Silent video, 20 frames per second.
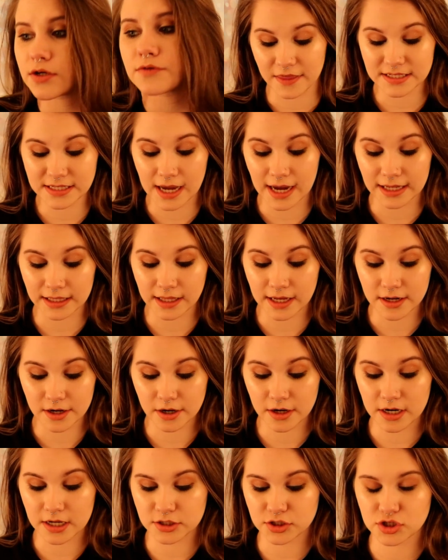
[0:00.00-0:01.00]
This
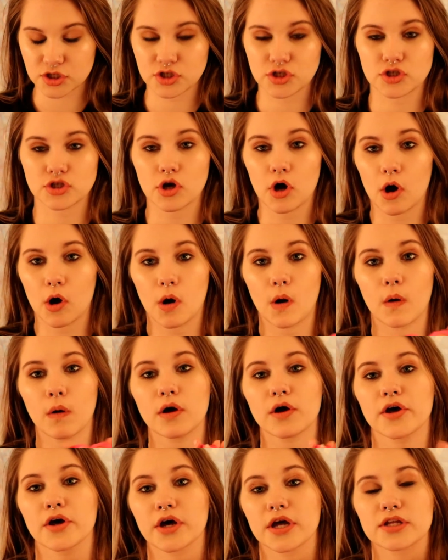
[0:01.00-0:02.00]
highlighter, it's so
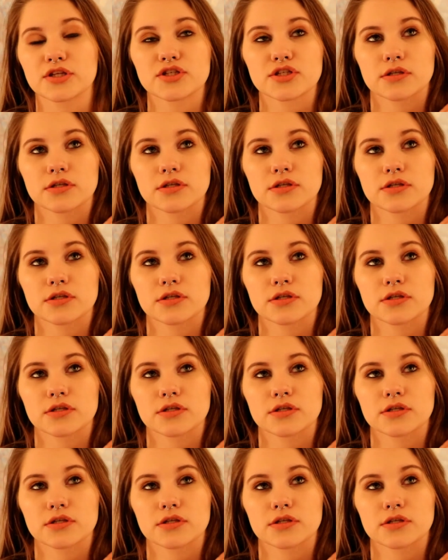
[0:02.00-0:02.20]
good,